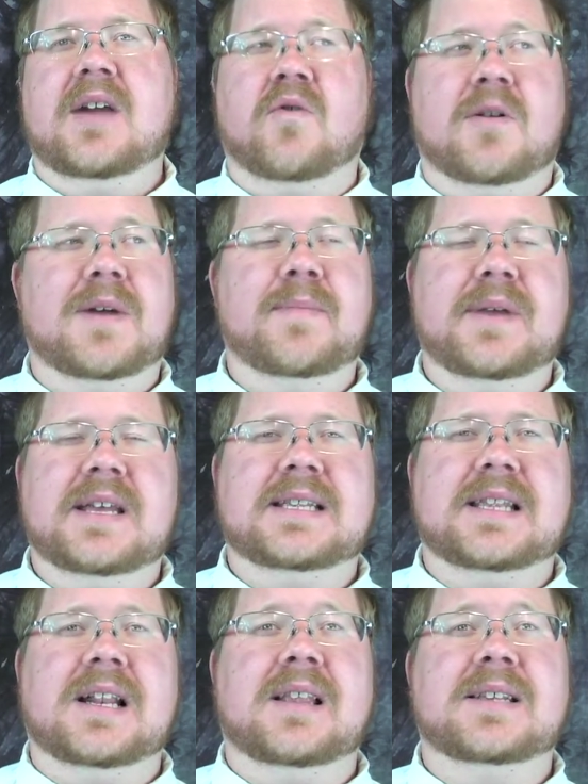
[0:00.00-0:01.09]
or it might be as
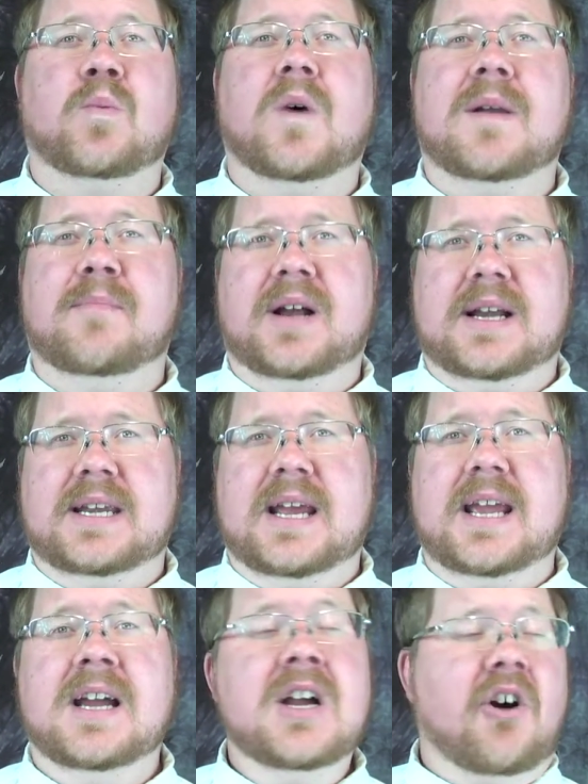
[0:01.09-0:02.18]
little as $1 a
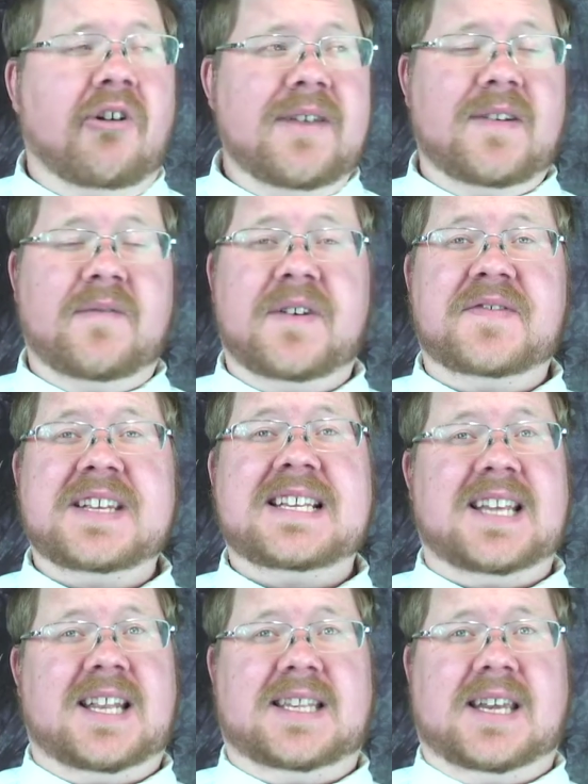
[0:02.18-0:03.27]
day, or even 50
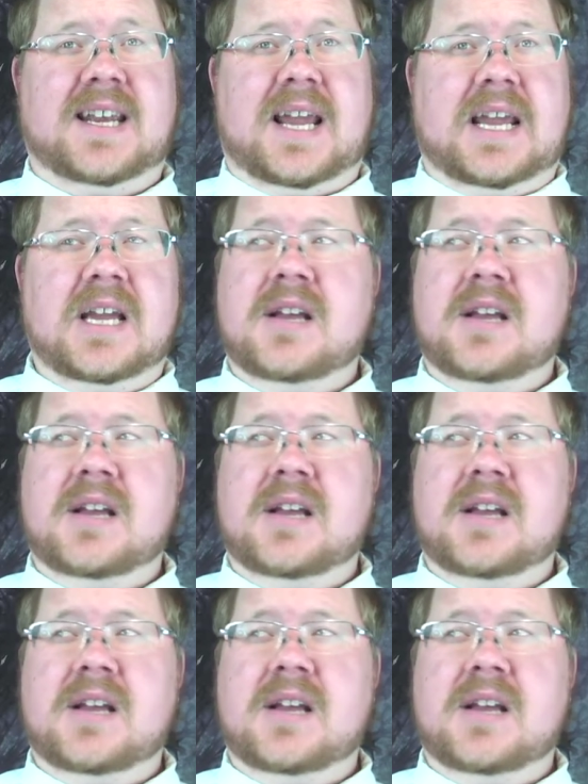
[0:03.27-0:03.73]
cents a day.